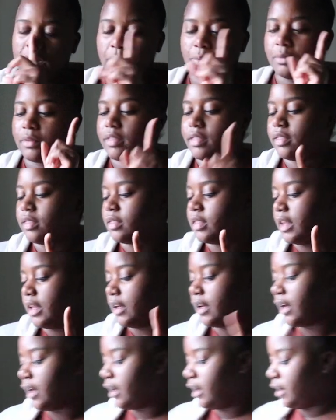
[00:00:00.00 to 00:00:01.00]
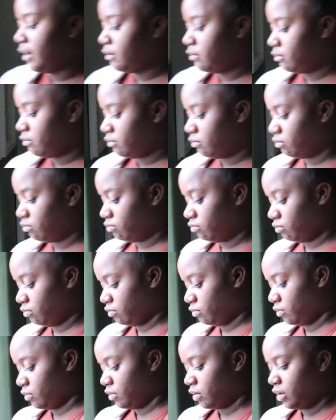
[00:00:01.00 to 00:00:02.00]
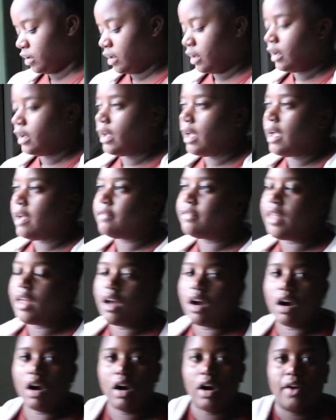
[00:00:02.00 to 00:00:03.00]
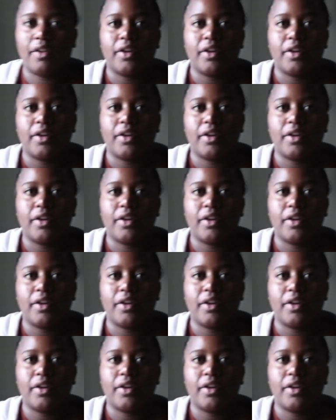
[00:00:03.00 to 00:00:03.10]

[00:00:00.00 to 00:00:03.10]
I am. If they are,